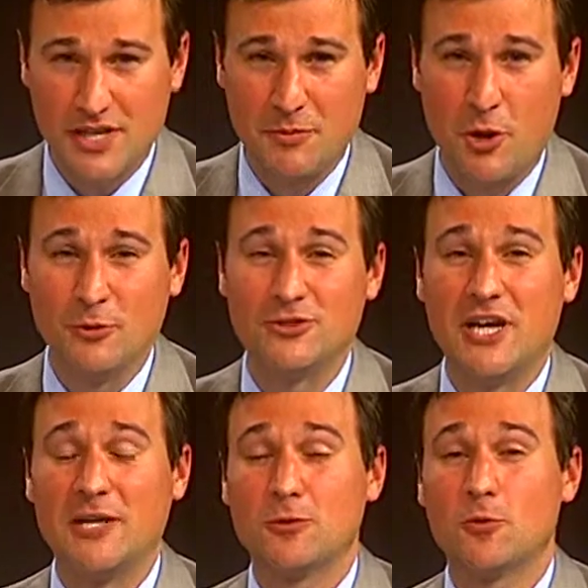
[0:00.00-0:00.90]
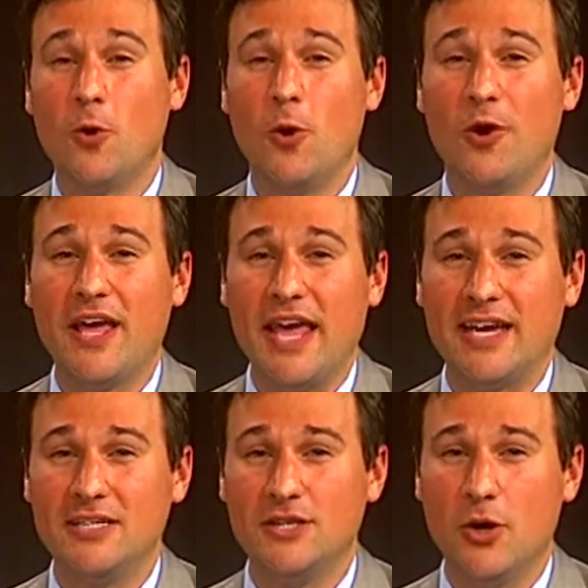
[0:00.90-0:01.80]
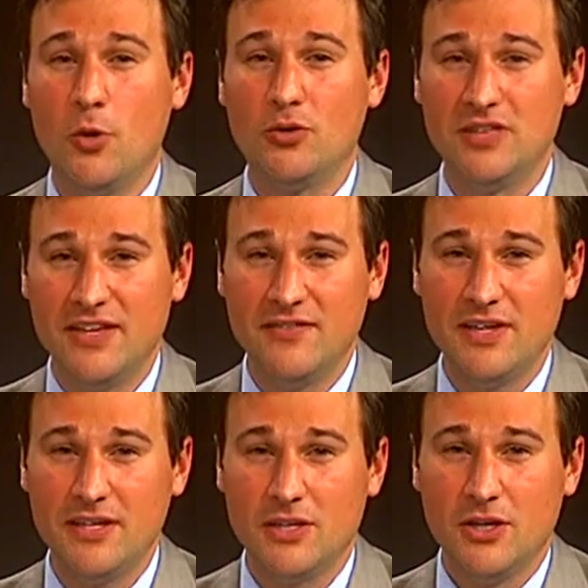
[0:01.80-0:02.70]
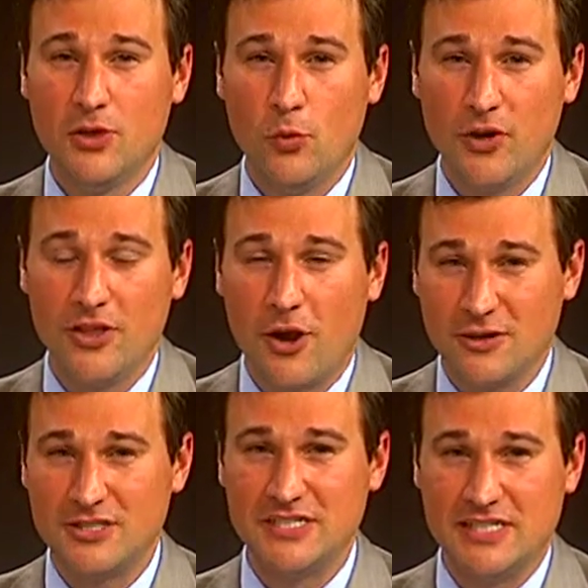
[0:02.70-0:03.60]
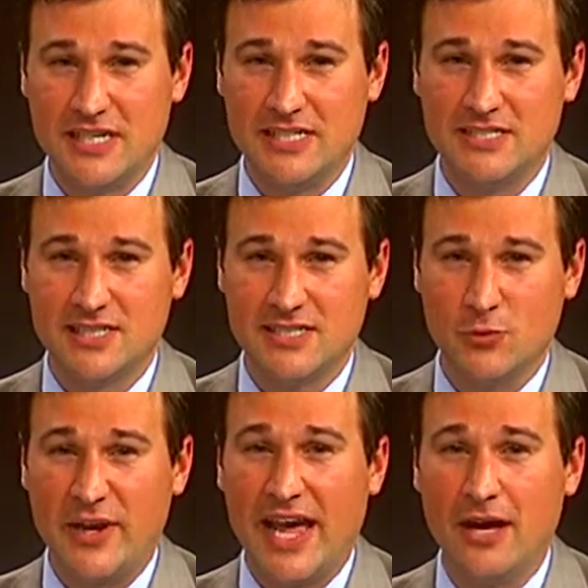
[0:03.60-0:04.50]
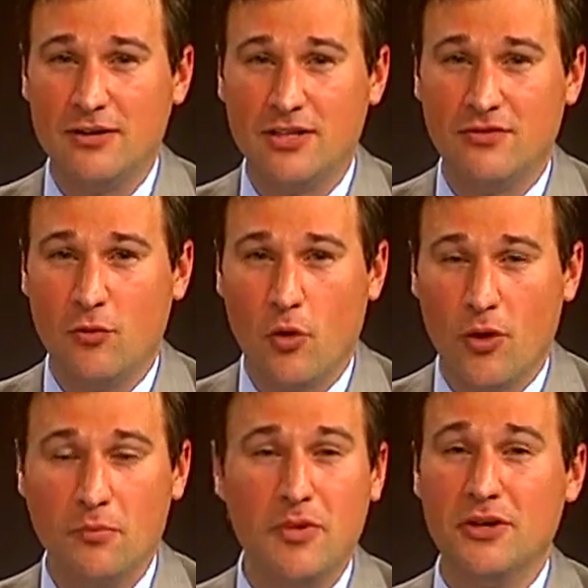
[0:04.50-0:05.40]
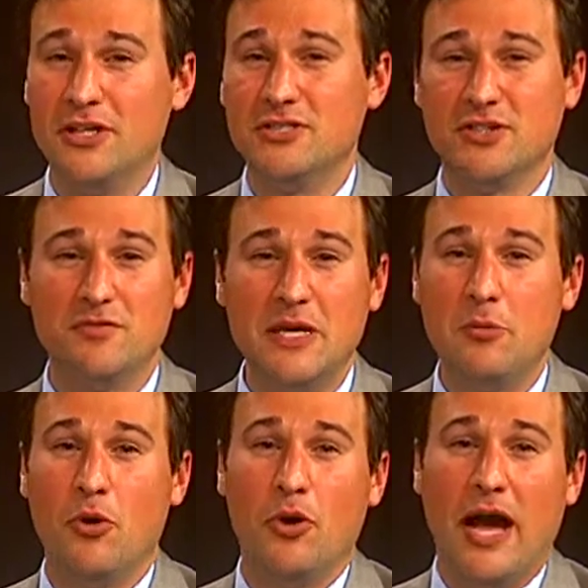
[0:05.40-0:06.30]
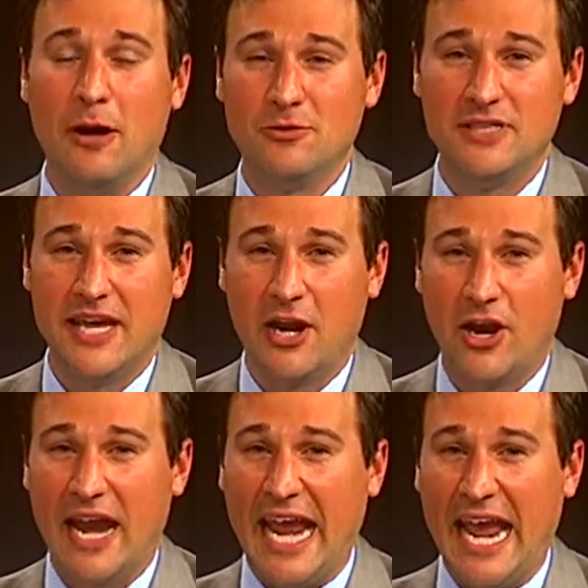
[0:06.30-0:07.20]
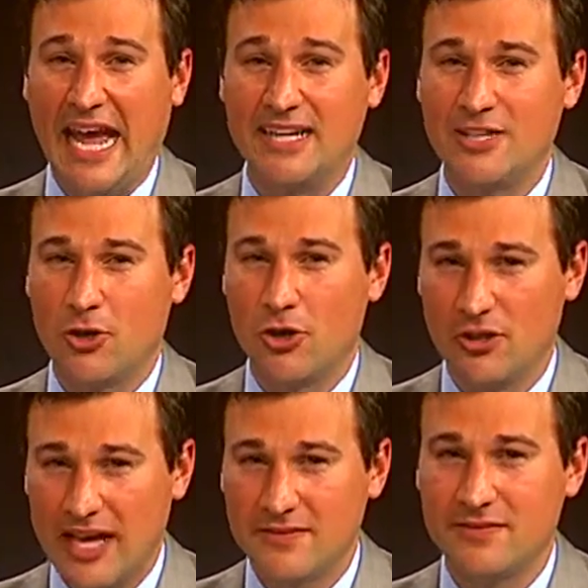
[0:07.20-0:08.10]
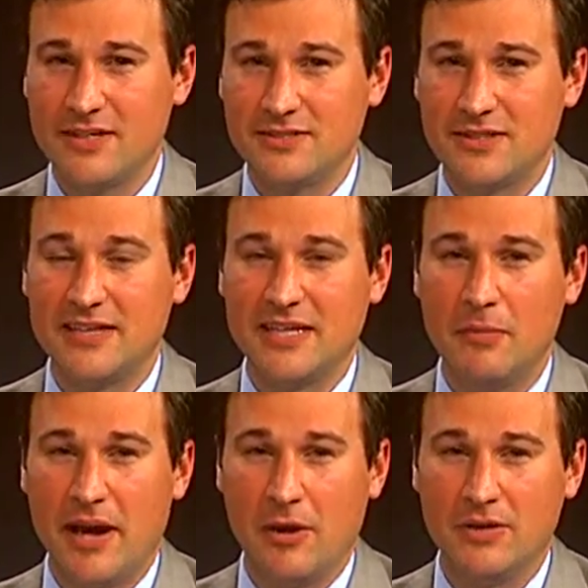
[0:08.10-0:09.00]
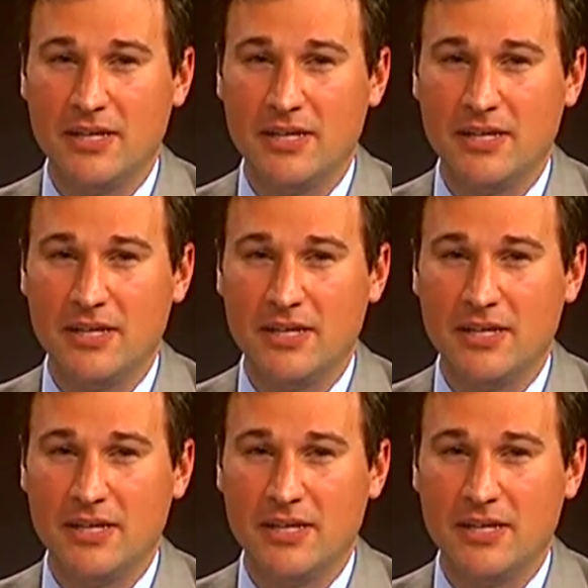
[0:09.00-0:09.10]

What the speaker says: I'm your host, John Krol, and you know, living with heart disease is a reality for millions of people out there, and there are a lot of things to think about